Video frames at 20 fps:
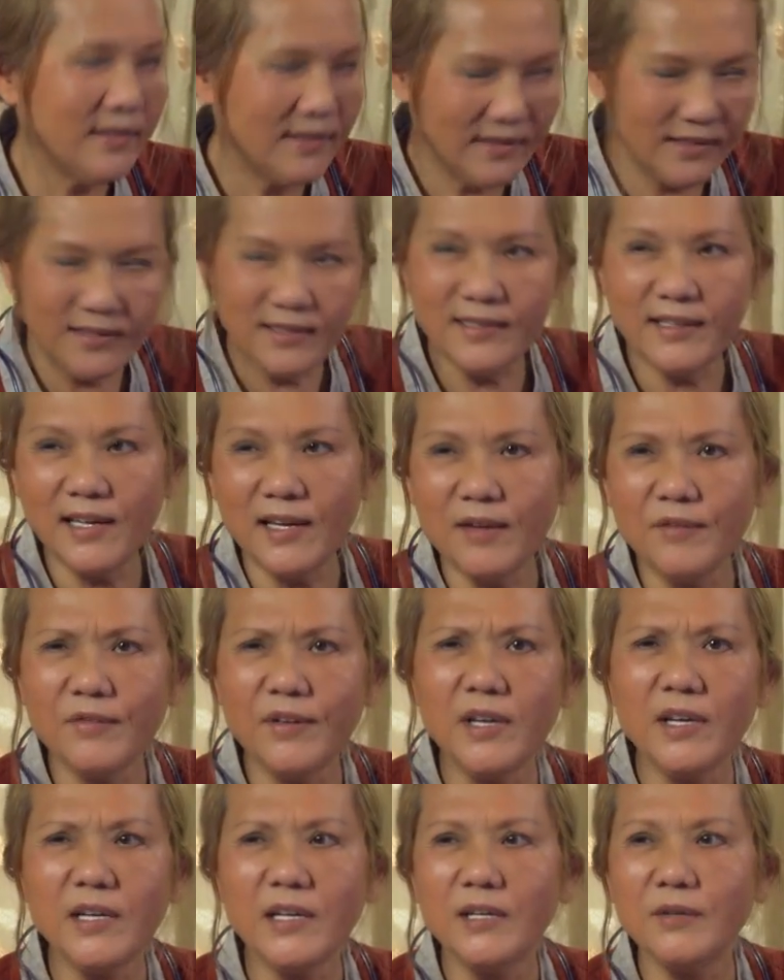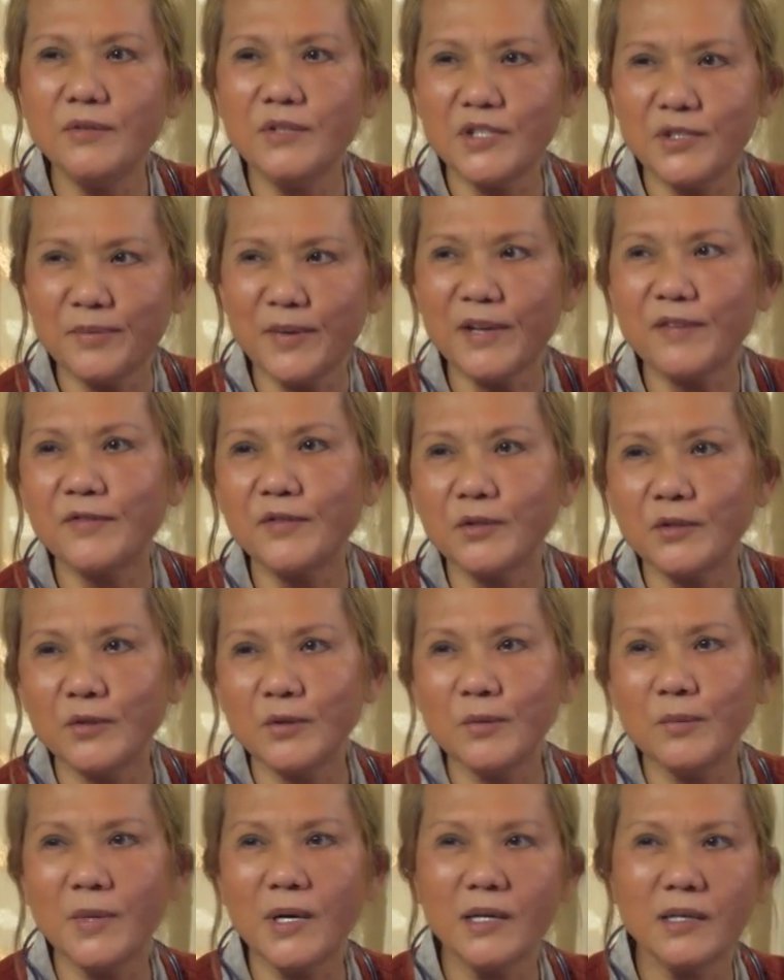They are very respectful
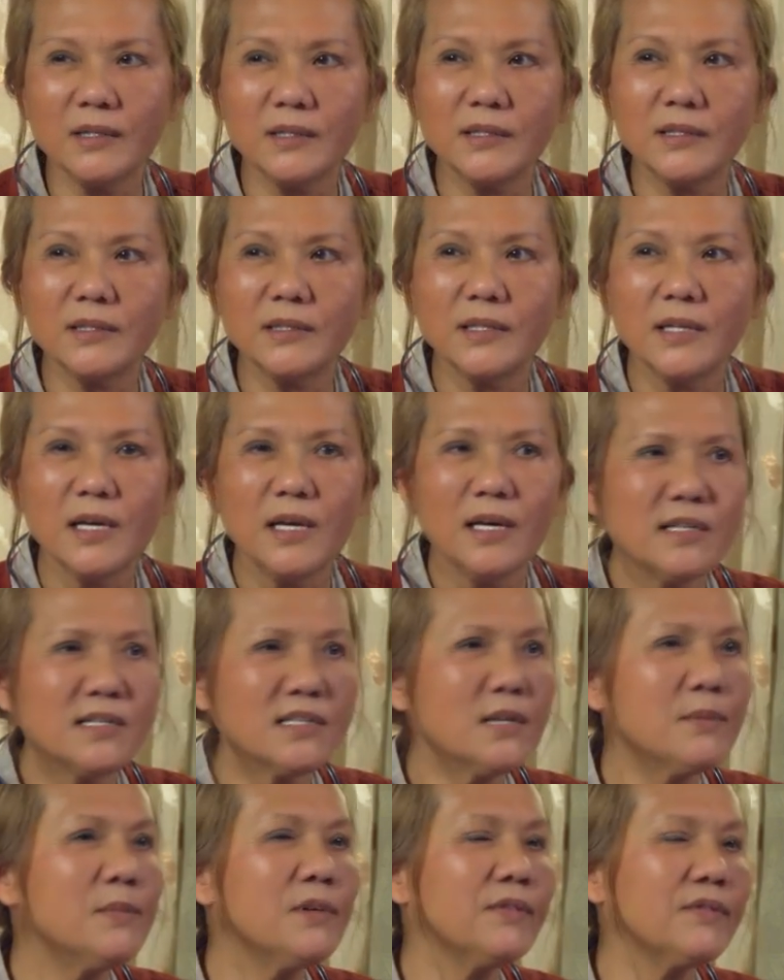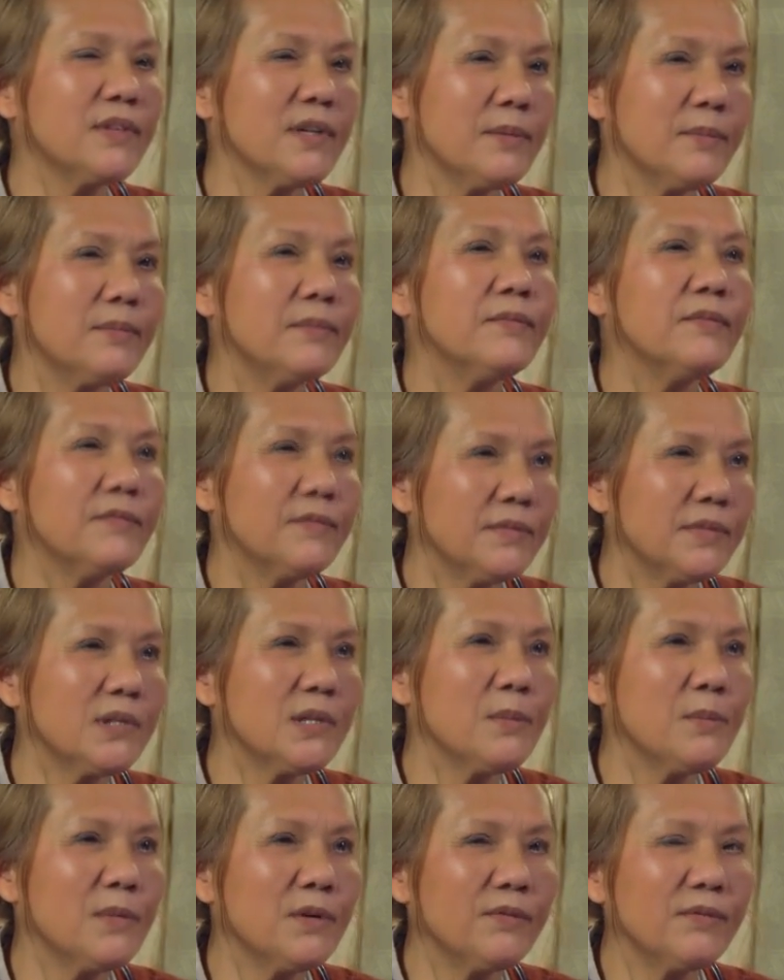to monks. Some of them,
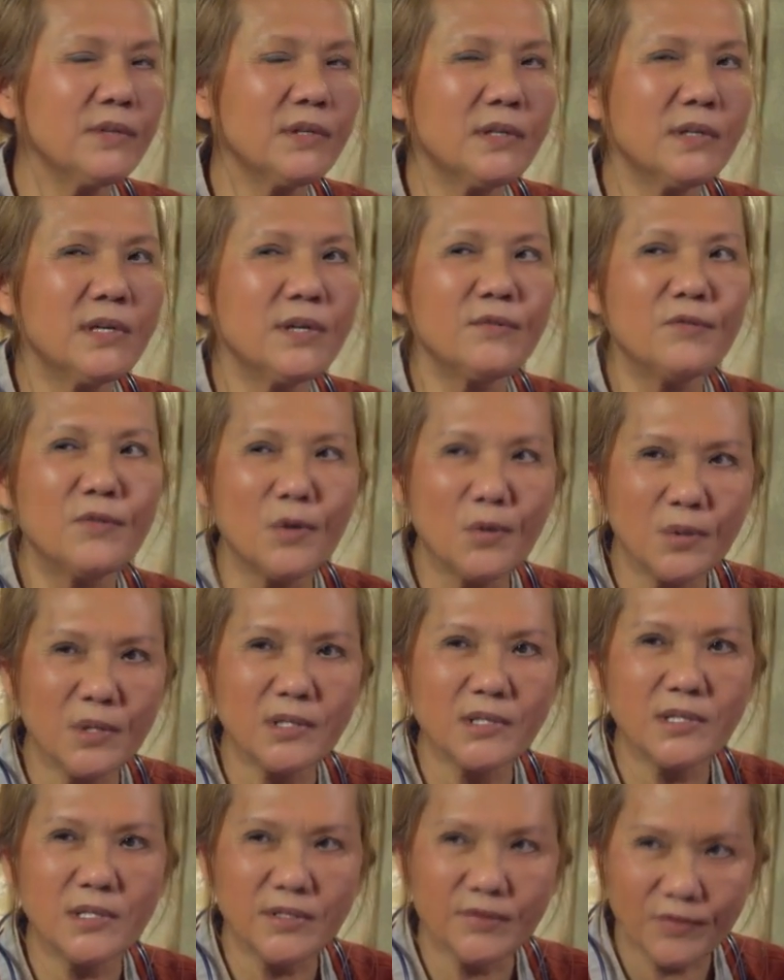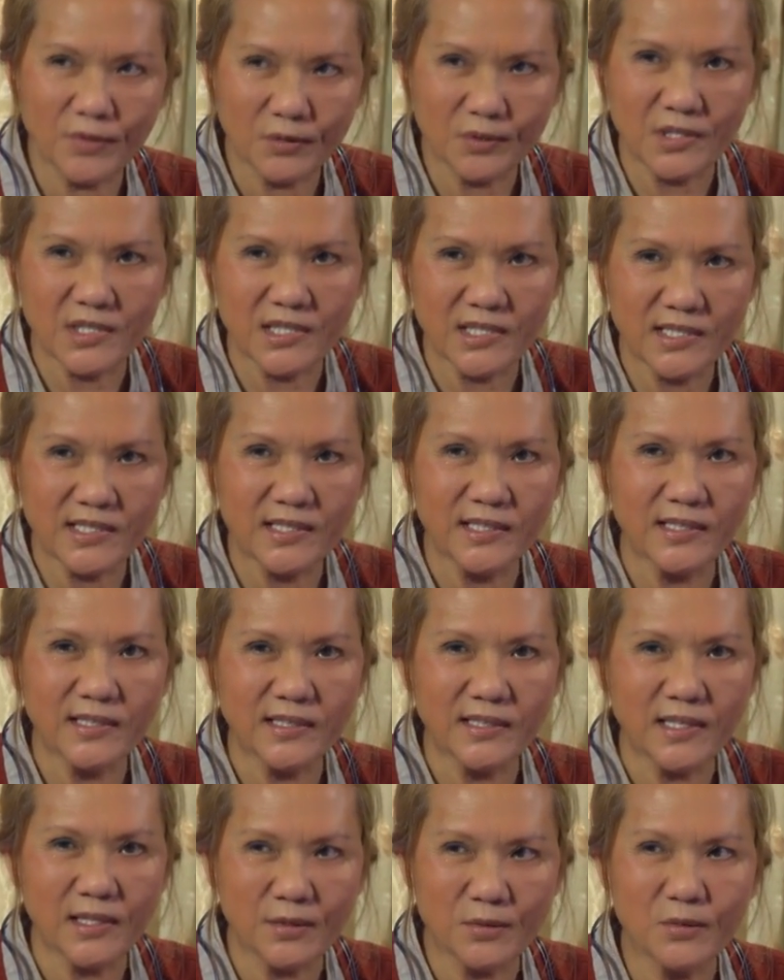some of the devotees,
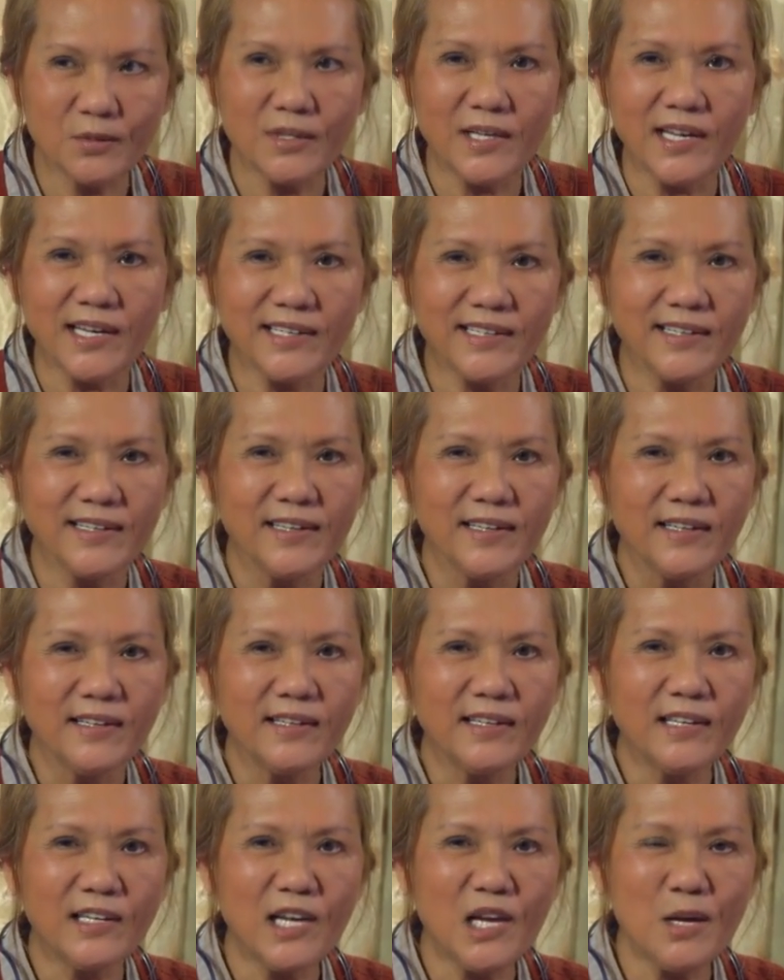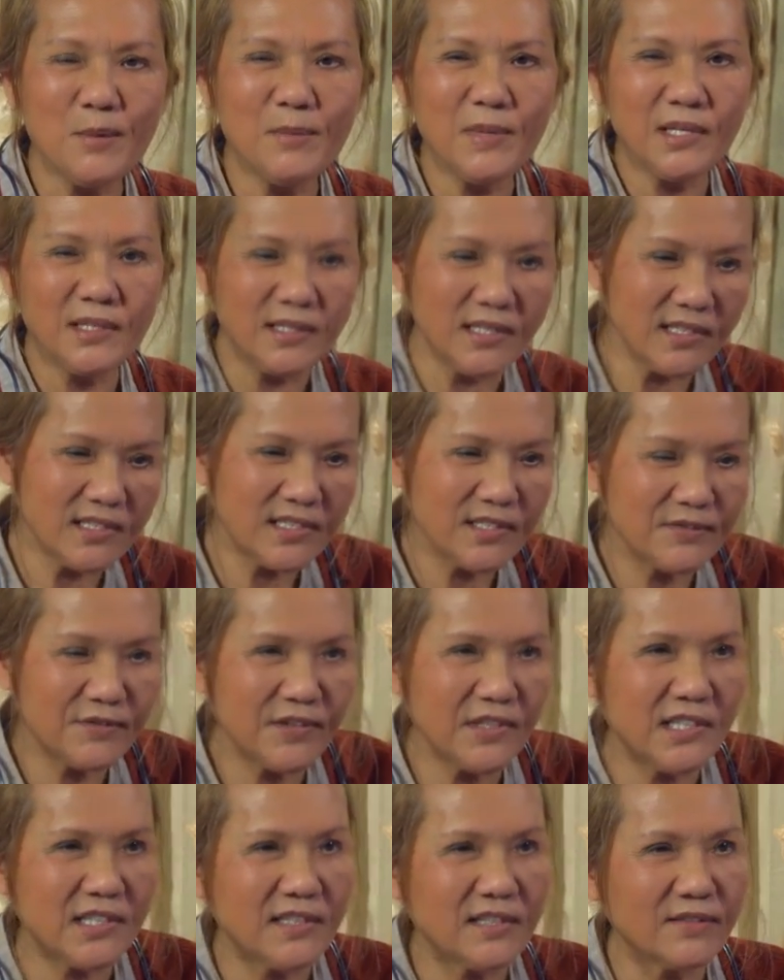they do that. They came and touch the
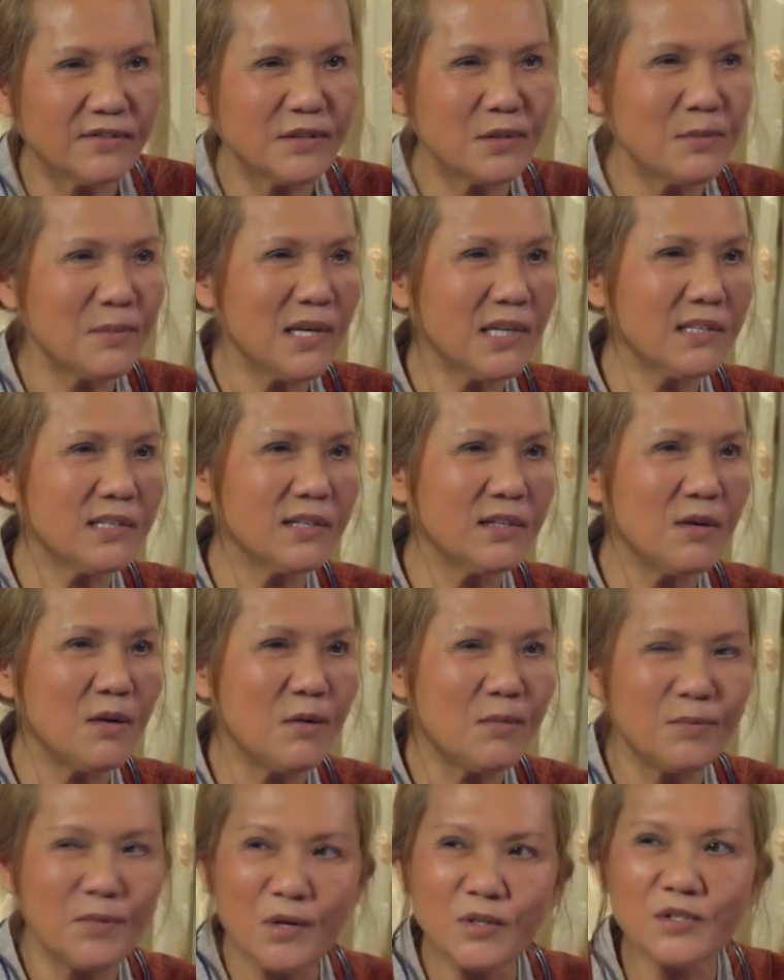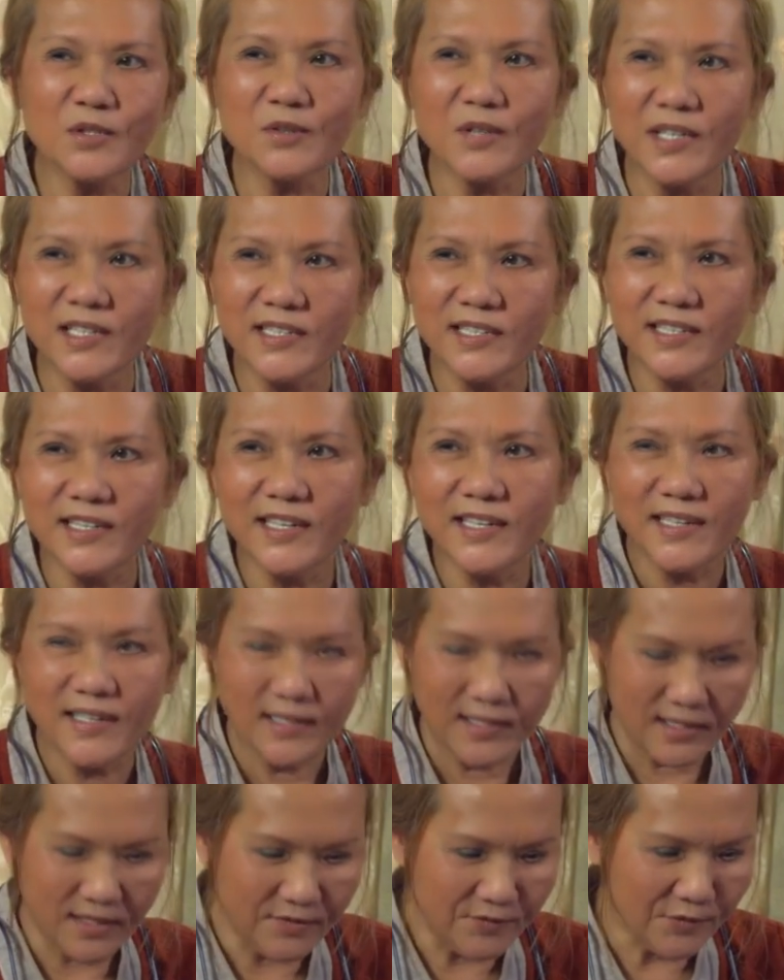feet of the master or prostrate
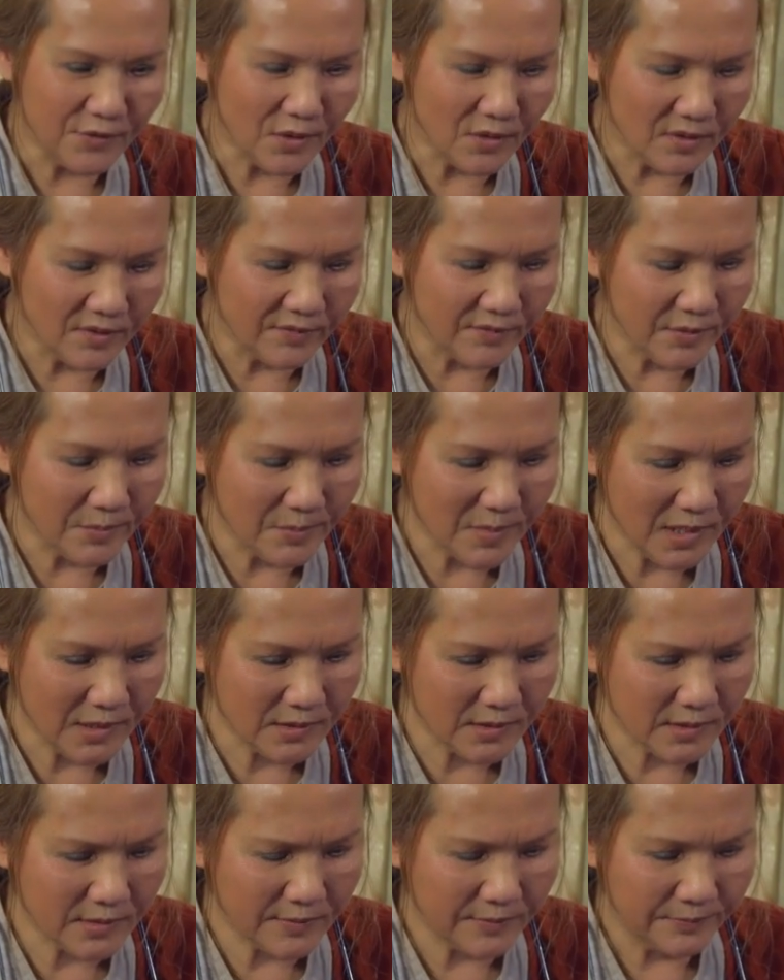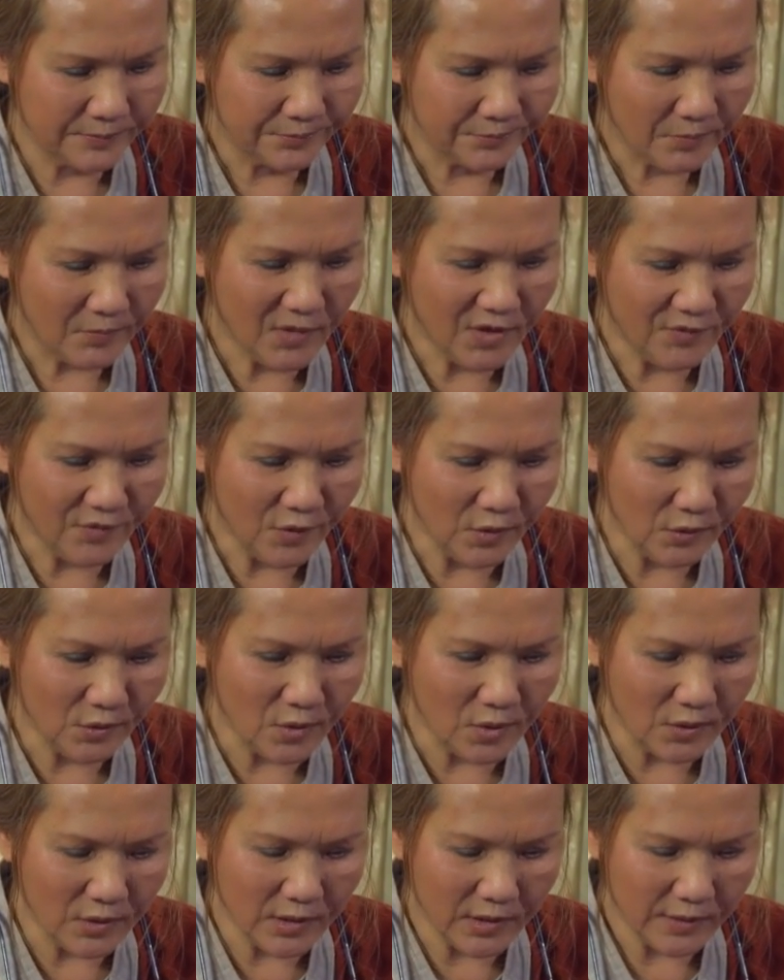in front of the master before
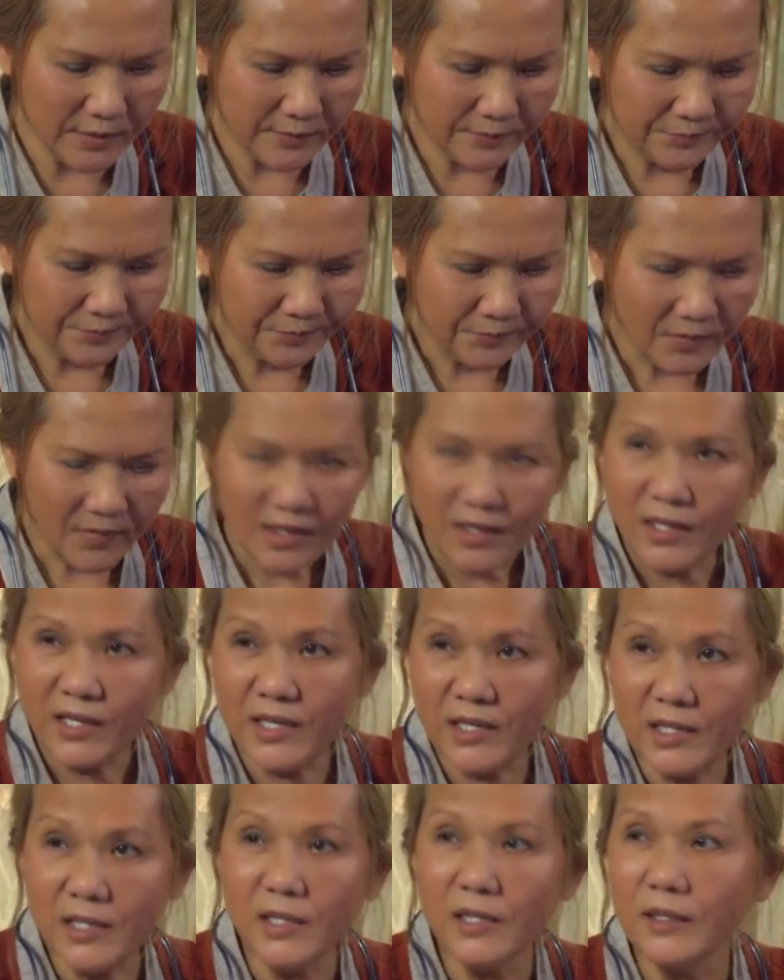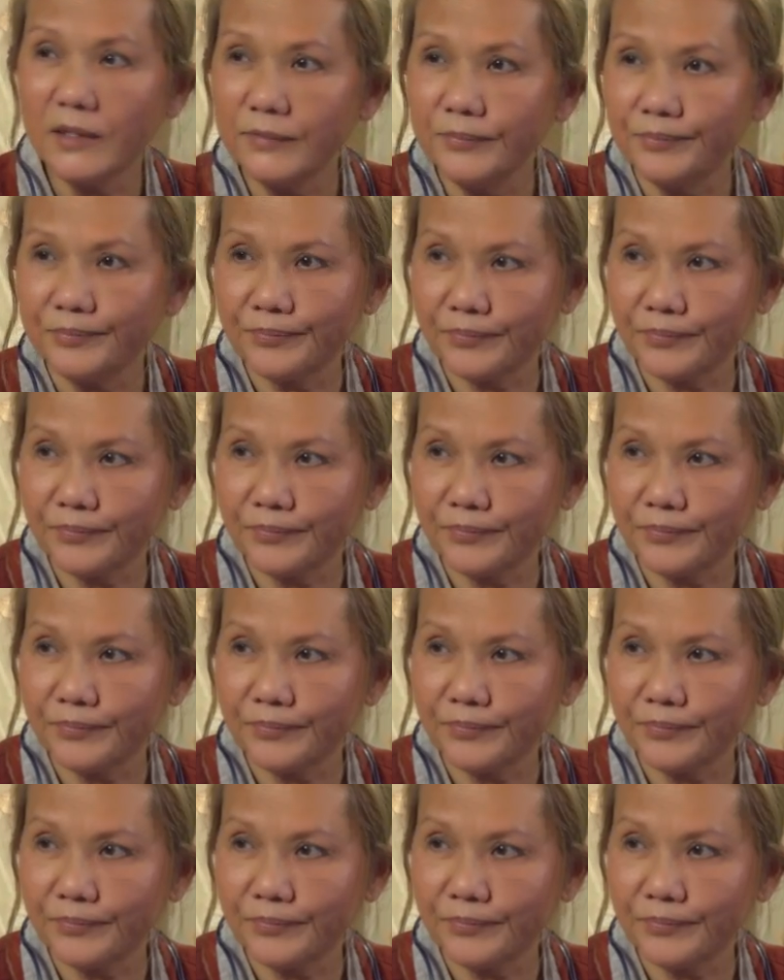talking. Here,